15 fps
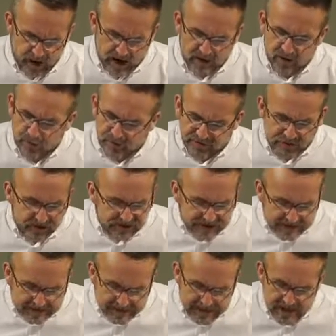Martin Luther
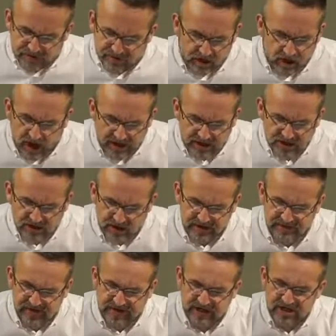declared regarding
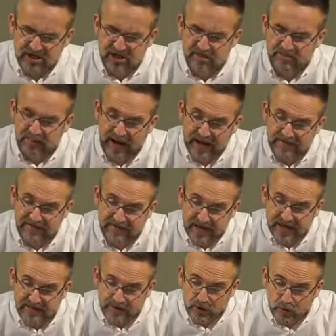justification by
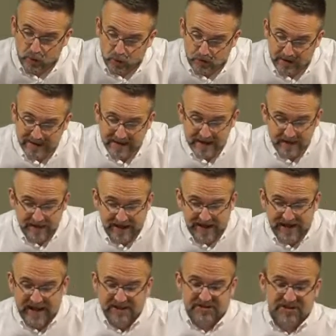faith alone
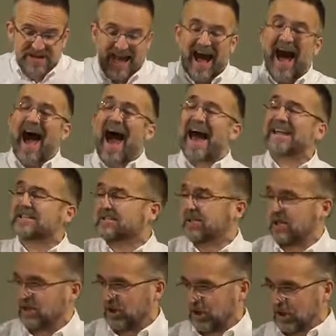that it is the
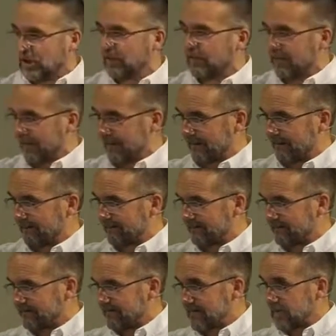article
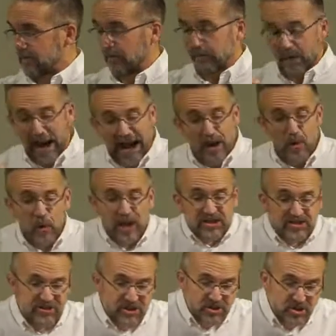by
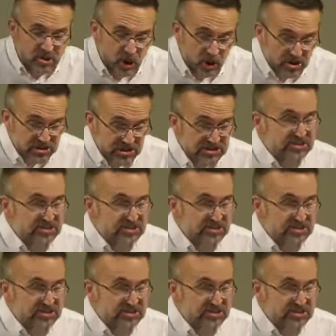which the church